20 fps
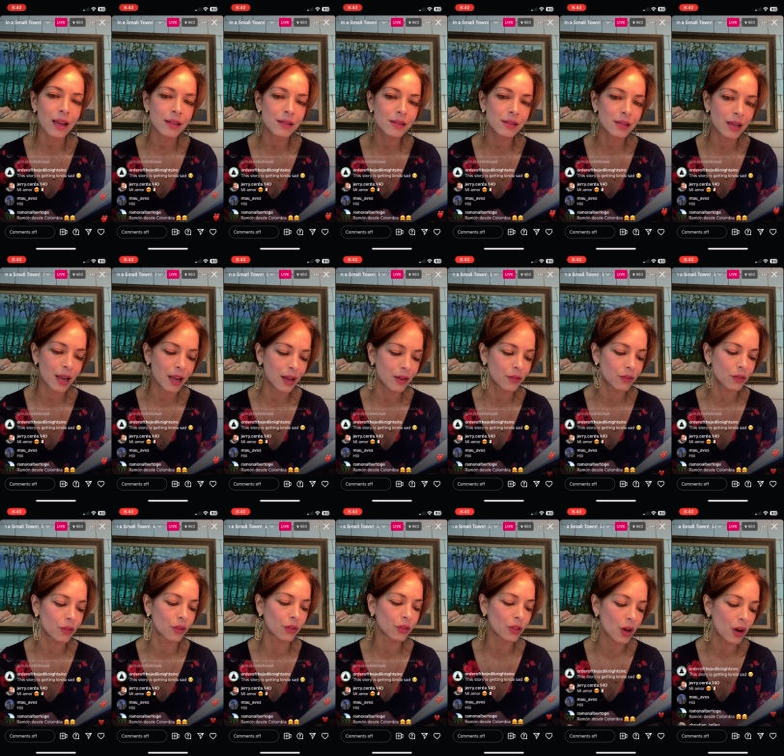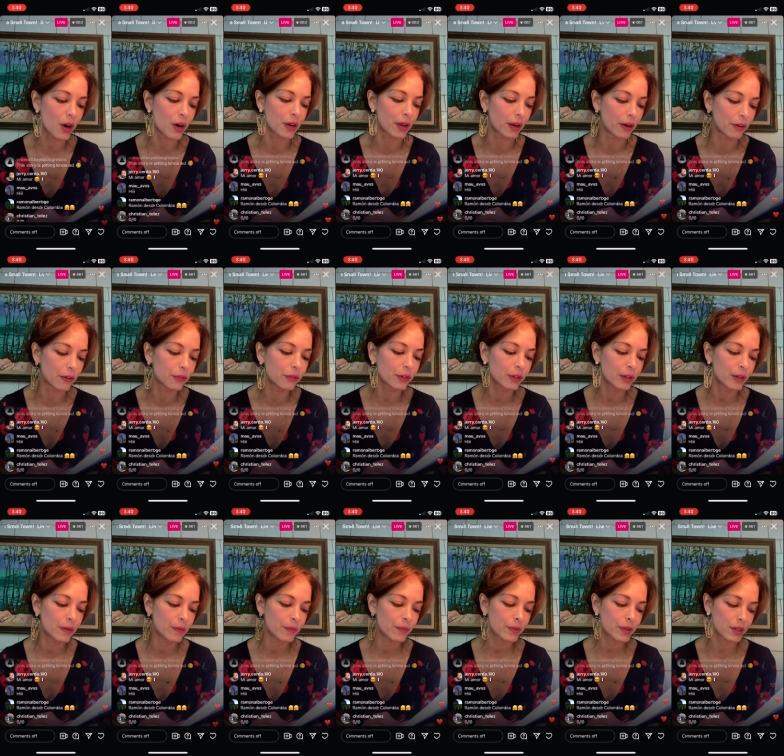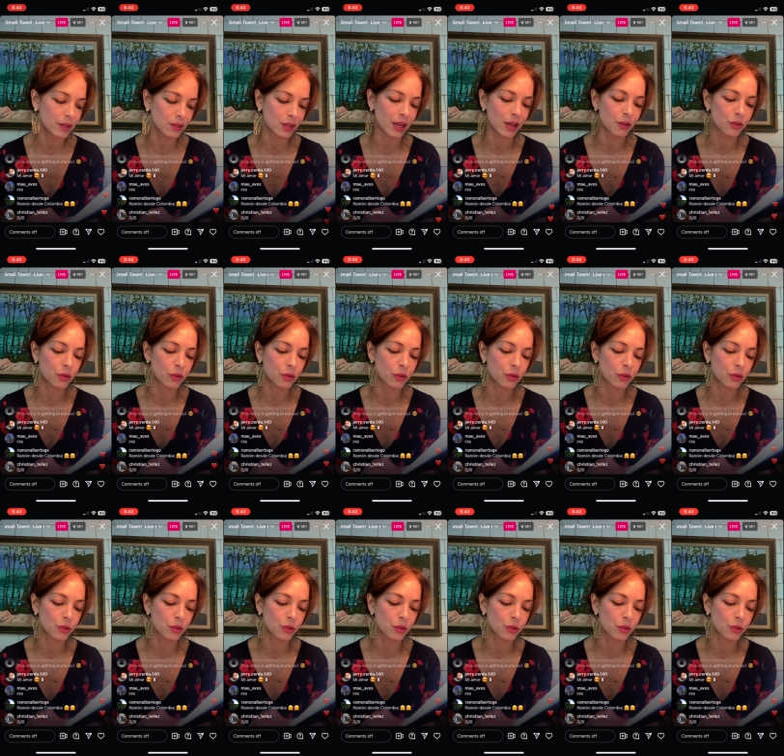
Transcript: can't stand the thought of, Cassandra.